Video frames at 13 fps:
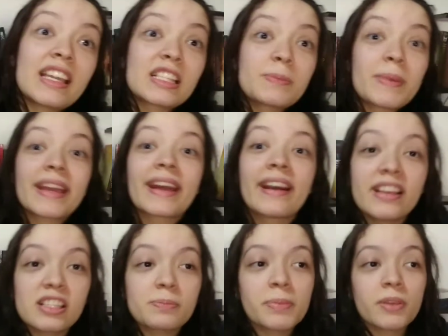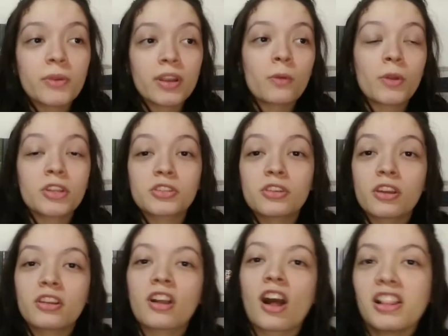It's because Miranda wanted to
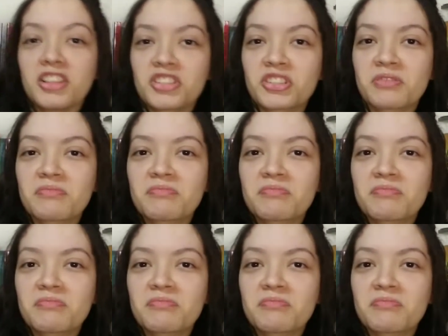go to college.